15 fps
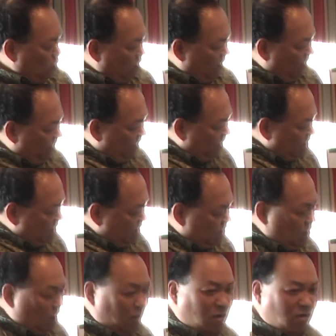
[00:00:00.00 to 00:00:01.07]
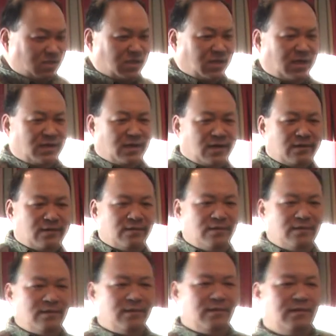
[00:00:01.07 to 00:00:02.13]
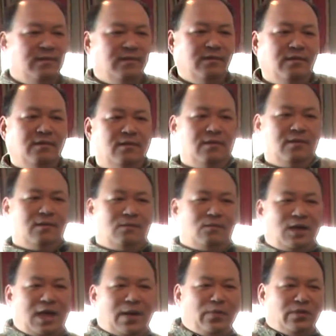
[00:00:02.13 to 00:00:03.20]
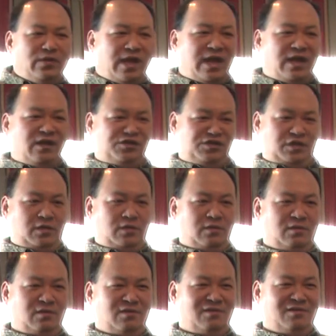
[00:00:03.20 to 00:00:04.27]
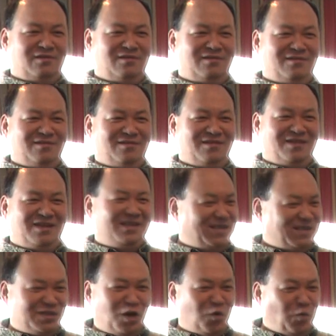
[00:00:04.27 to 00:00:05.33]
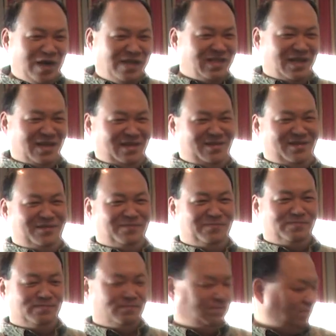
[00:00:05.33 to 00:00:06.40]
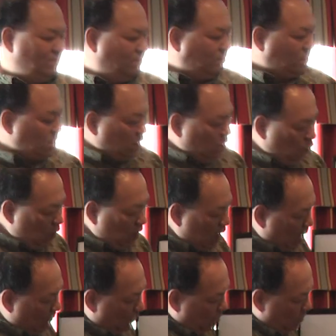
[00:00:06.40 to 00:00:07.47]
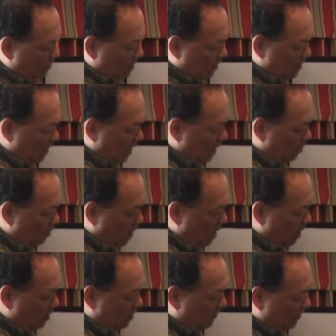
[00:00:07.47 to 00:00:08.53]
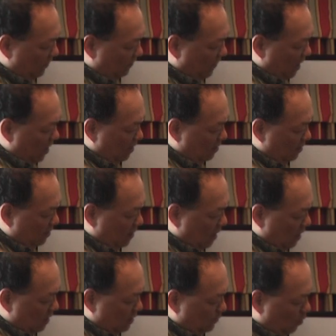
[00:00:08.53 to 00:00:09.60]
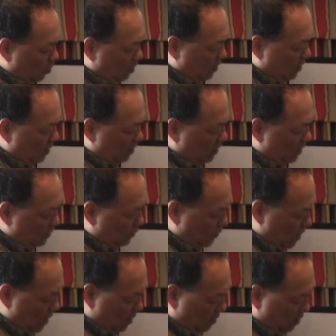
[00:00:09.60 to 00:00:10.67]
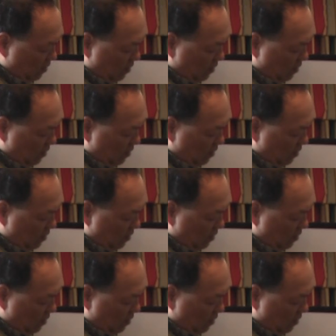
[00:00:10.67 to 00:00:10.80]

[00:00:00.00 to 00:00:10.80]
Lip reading: If this is not oscillating, what happened to the energy? It is not wasting it. What happened to the tail end of the vane that is pointing this way